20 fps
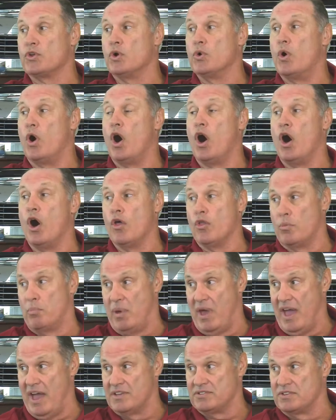throw all the
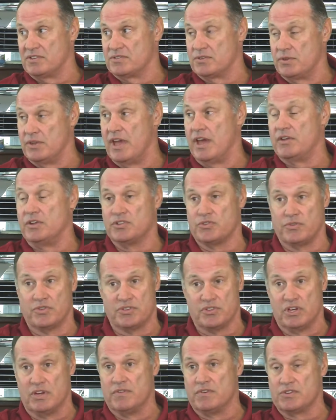passes. So now these
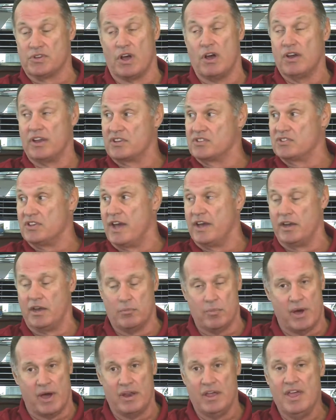receivers are all excited
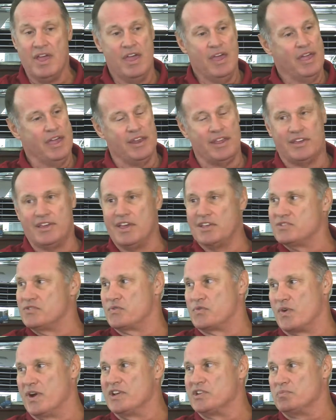about it. And the kid's a
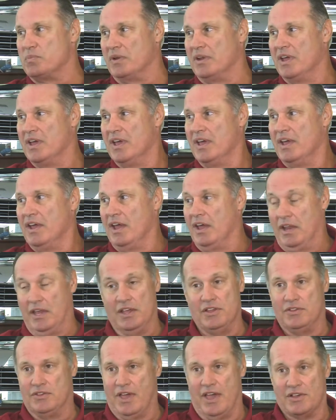freshman. And
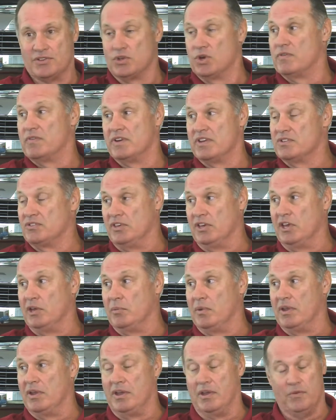he takes over this
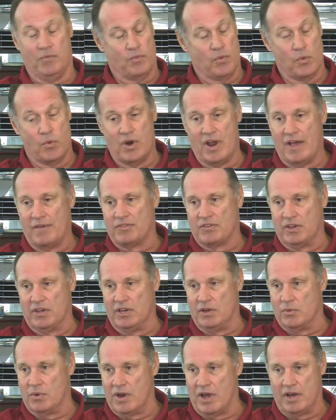team, and, and from what I've seen
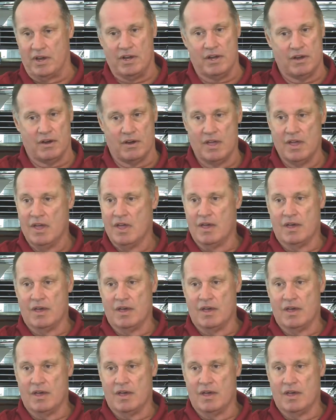and what I hear,